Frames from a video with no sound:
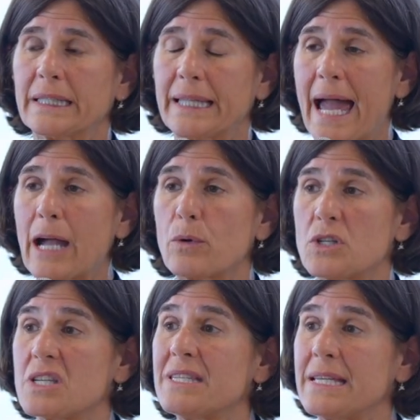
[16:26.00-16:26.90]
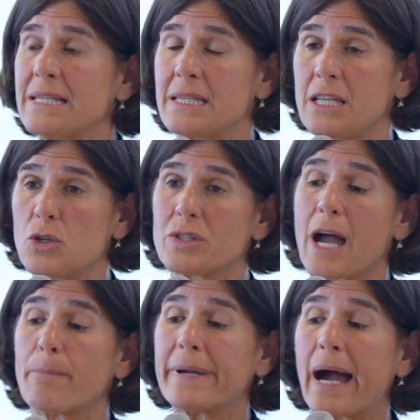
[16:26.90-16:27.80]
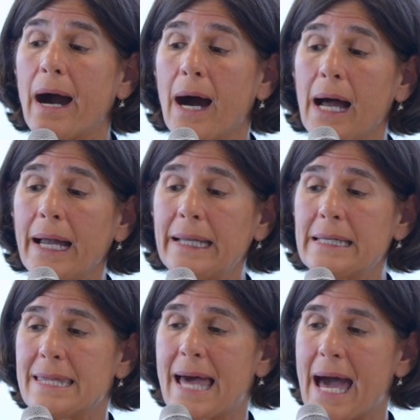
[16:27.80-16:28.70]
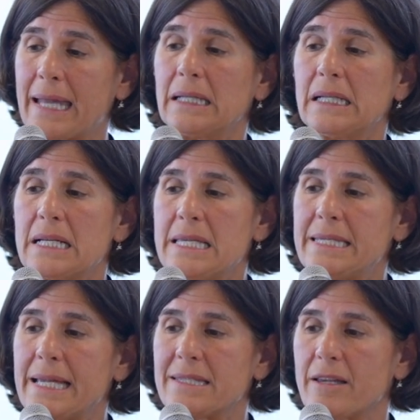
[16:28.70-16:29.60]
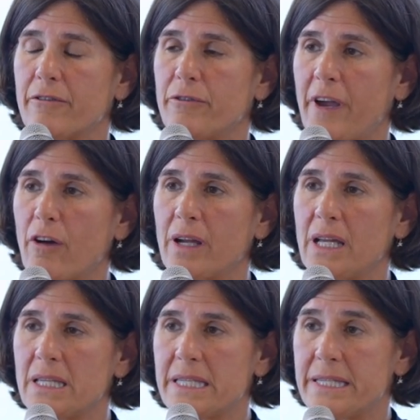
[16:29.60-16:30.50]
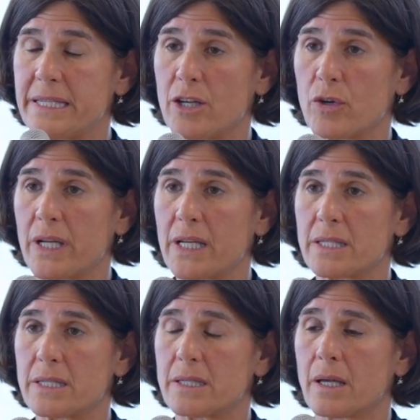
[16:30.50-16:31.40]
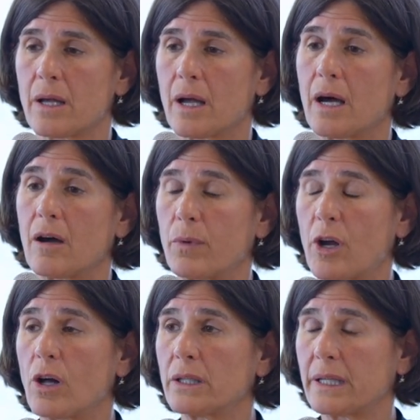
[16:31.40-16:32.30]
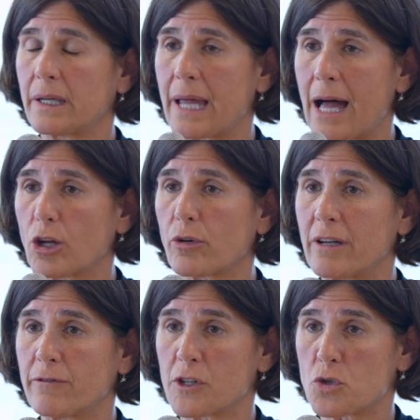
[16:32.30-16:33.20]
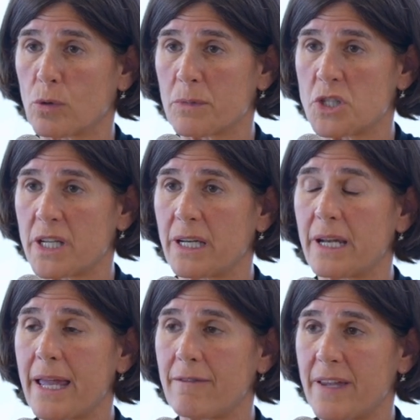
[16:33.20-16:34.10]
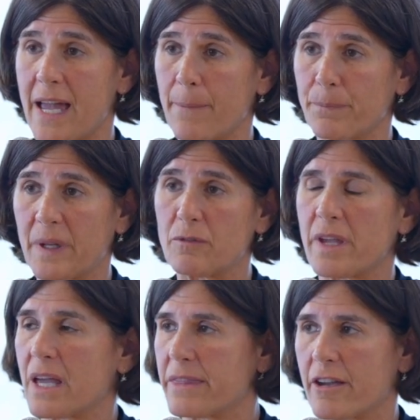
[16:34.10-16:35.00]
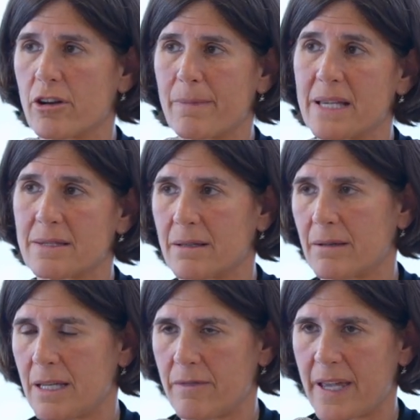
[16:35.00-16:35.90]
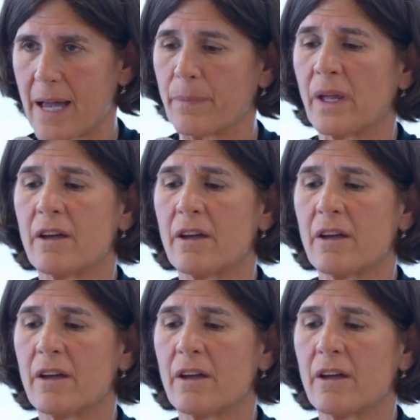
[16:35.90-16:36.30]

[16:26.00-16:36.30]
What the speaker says: language is easy to use. Now, behind that sits a very serious, we call it an Algorand virtual machine, an AVM, and Ethereum has a EVM.